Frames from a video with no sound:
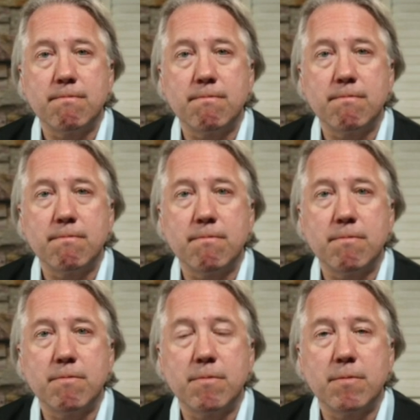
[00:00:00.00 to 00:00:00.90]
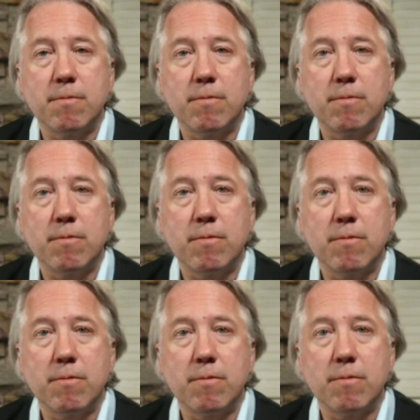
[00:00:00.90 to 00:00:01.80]

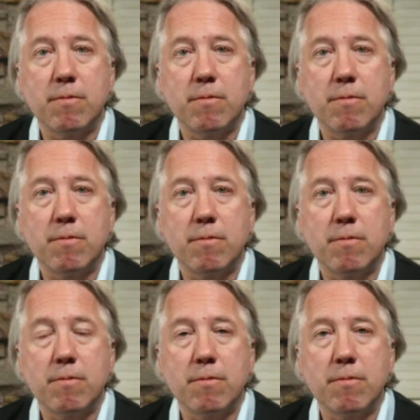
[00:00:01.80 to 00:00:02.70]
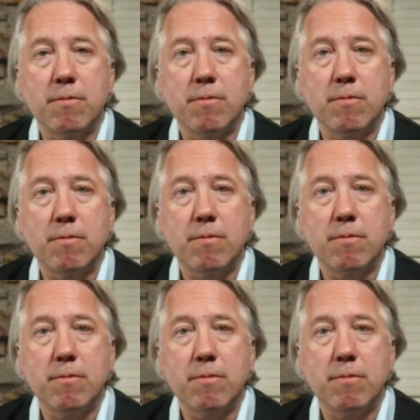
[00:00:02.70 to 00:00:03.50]
(not speaking)